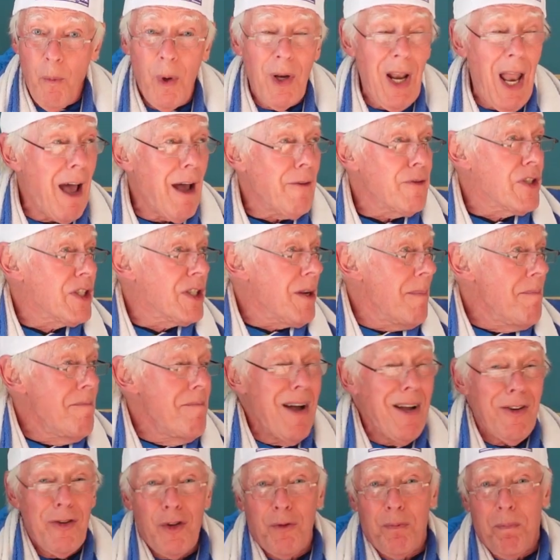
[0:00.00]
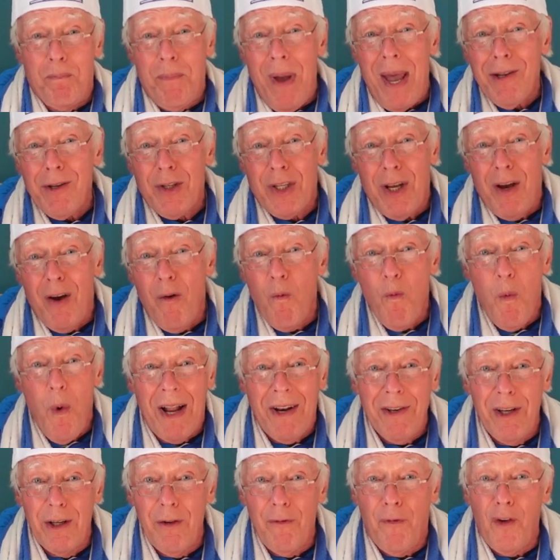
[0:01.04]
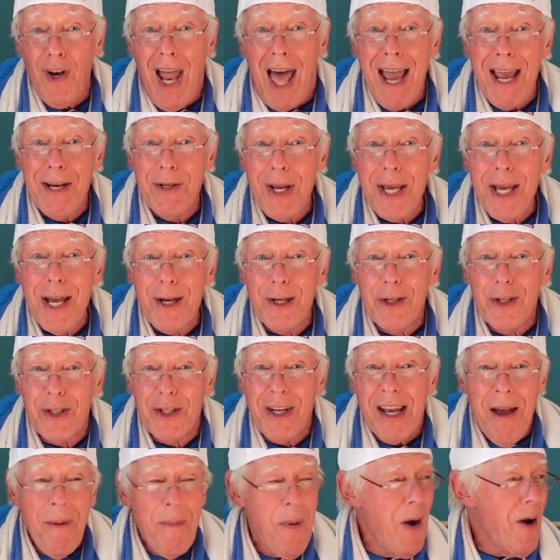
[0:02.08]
will have some much better, wonderful ideas.